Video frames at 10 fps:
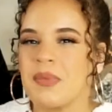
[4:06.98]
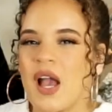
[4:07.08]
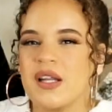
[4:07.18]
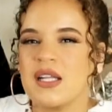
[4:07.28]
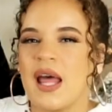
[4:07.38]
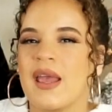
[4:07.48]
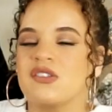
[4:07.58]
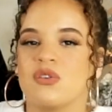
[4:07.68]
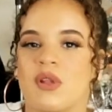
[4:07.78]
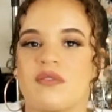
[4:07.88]
I'm not gonna lie, I
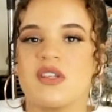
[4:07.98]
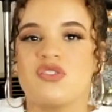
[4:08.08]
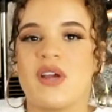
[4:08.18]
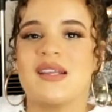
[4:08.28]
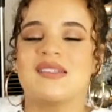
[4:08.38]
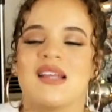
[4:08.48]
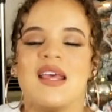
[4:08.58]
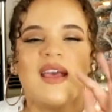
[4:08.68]
don't love this dress.